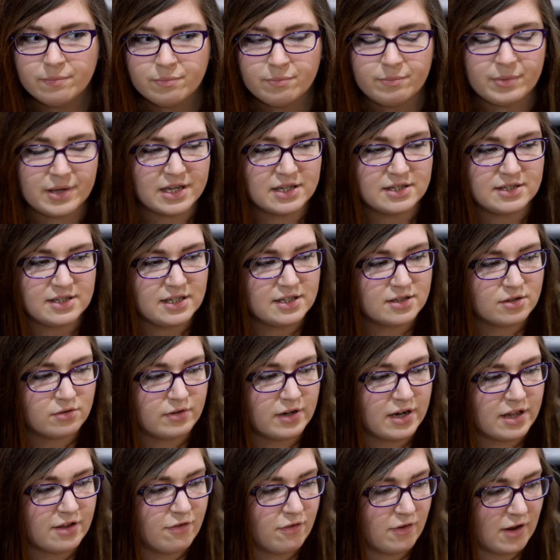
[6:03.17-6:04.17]
because these are
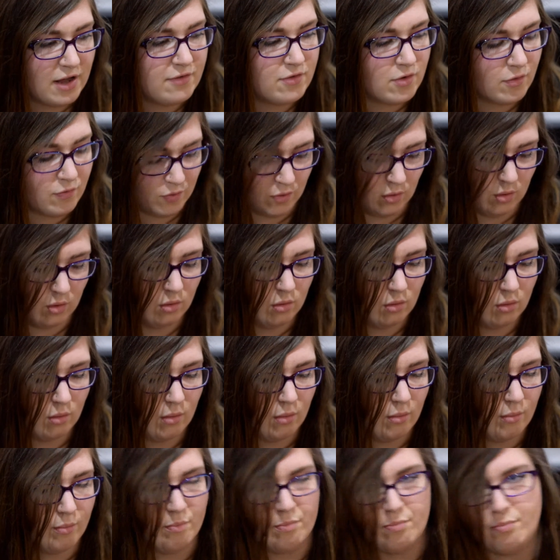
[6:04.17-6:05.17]
really flavorful
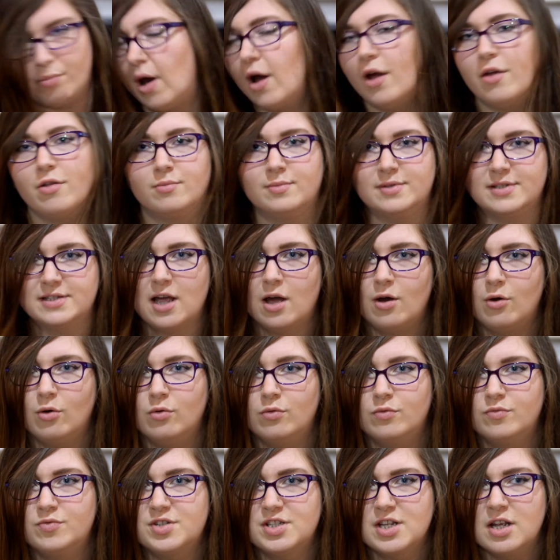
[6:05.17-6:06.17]
by
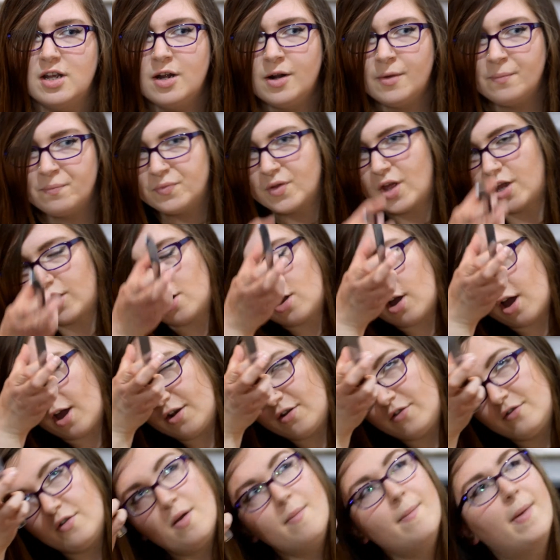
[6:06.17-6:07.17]
themselves. I can
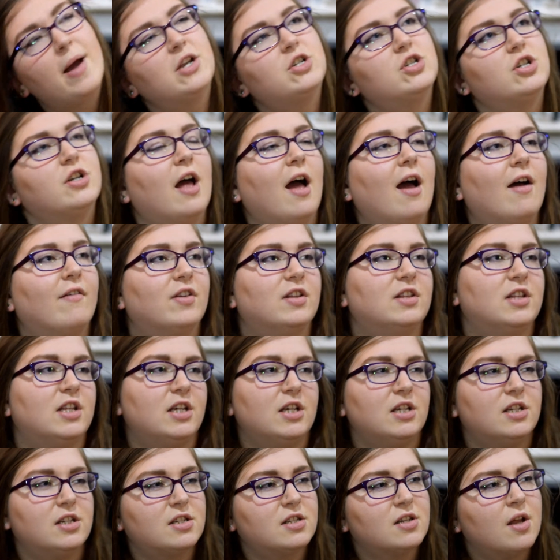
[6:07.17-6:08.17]
kind of imagine having
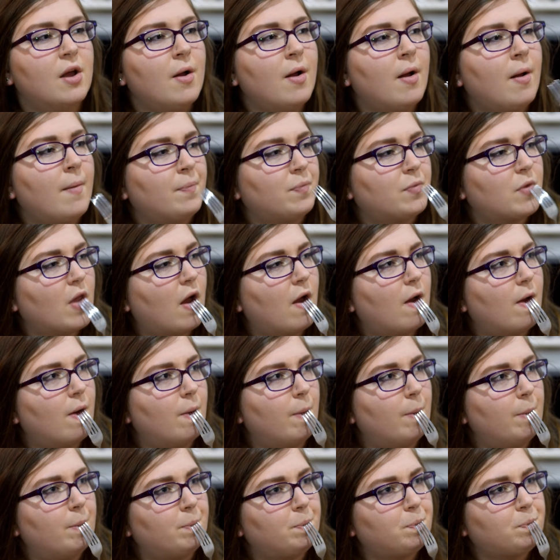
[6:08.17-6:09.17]
these
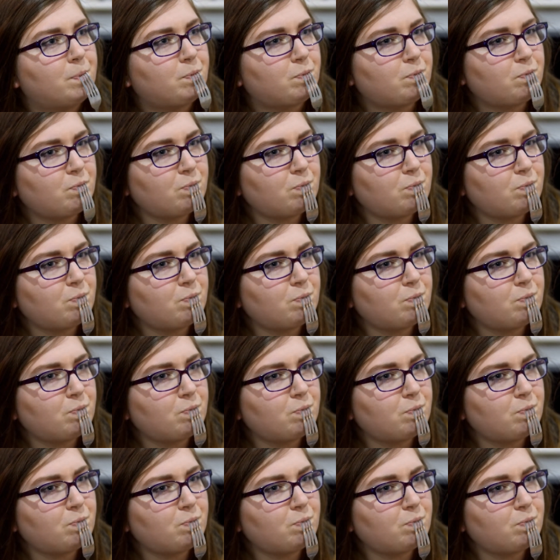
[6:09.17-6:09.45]
kind